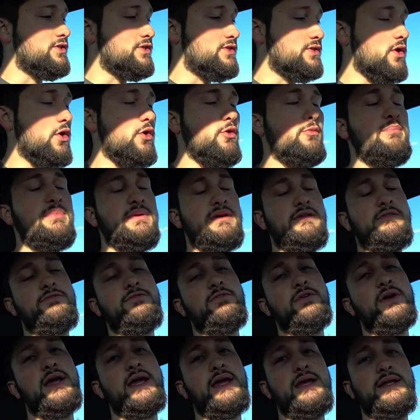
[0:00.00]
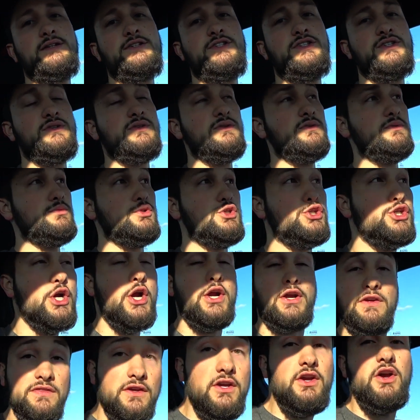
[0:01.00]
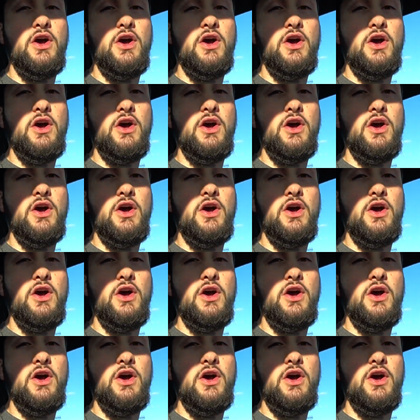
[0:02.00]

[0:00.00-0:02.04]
Don't be afraid to jerk the